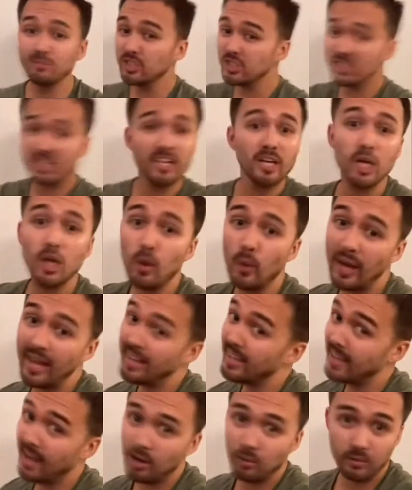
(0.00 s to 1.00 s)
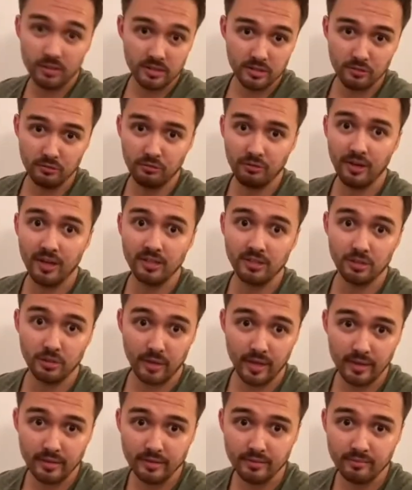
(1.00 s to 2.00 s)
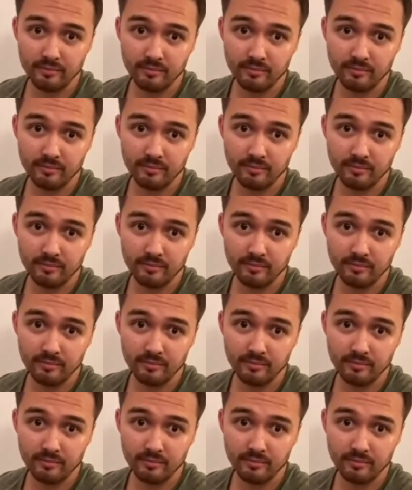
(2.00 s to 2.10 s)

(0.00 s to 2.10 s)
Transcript: just gonna go hang out with some friends, okay?